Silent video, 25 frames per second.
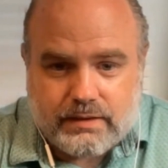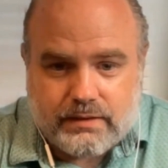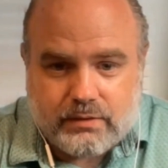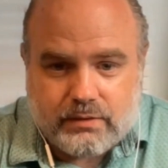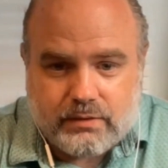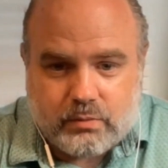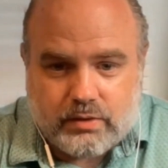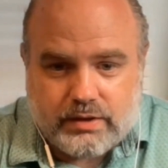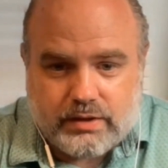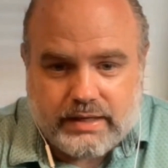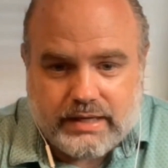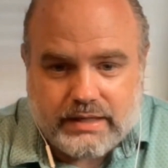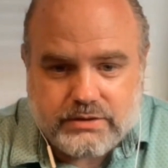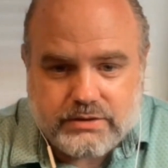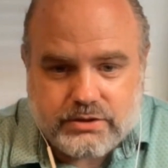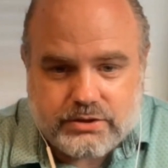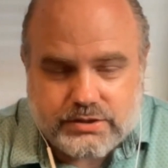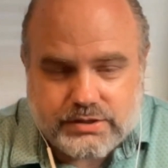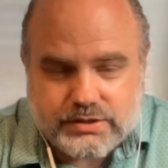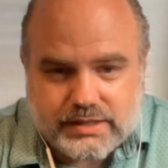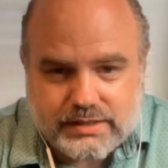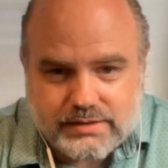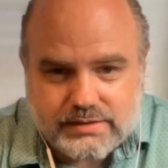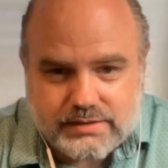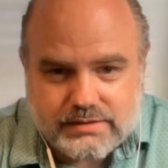on the one hand,
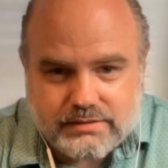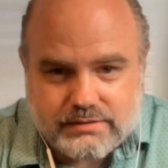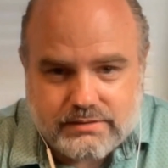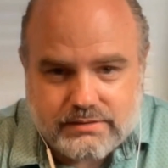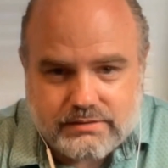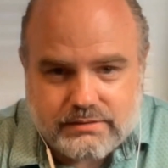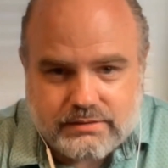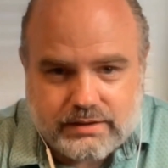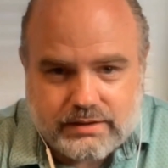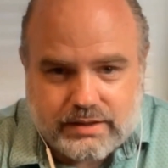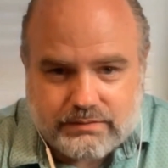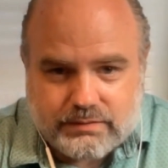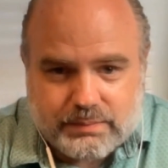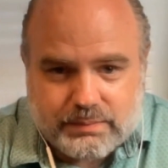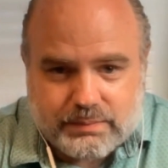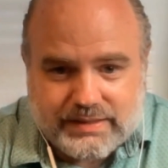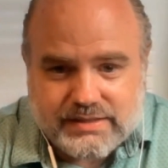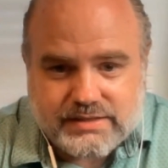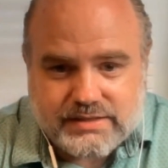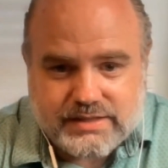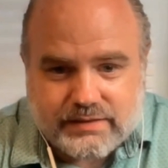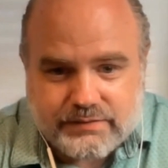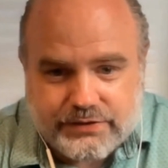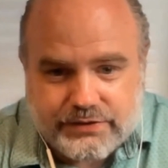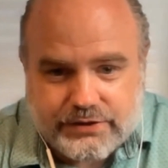you have to pay
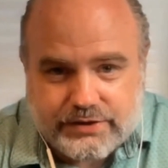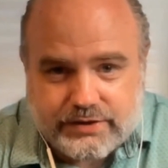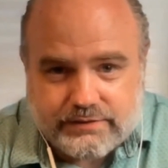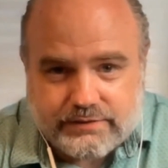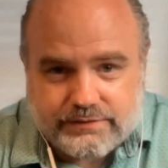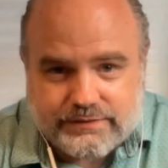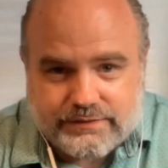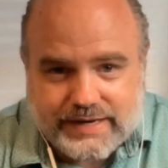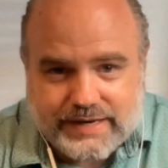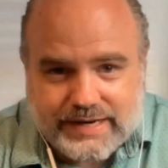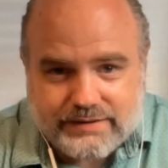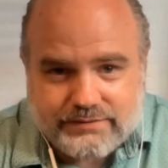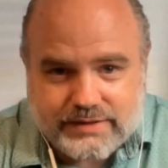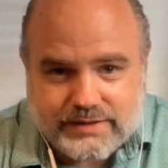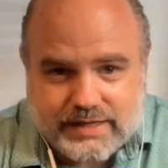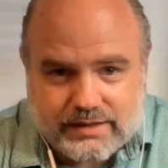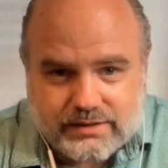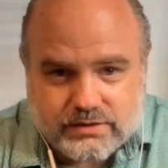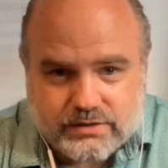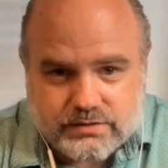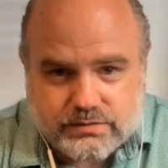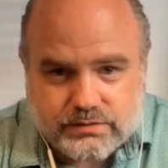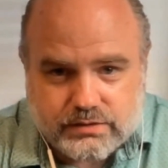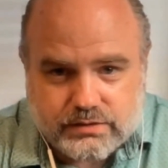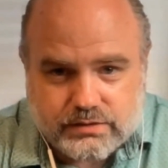
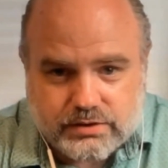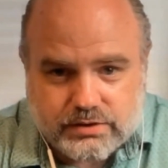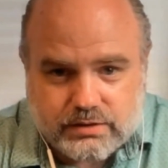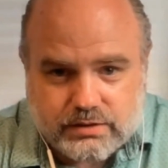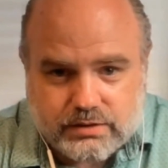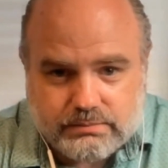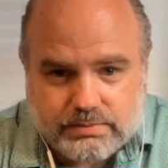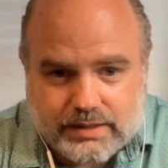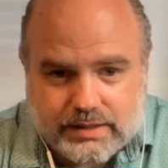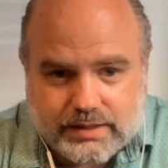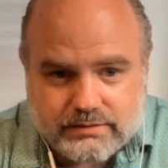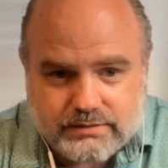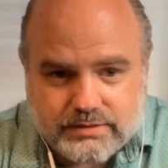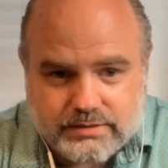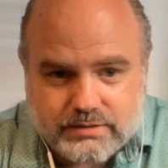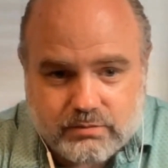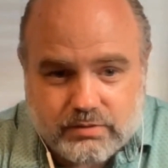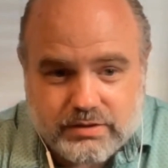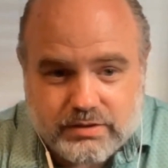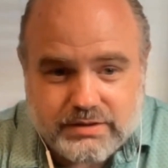$705 for the term policy,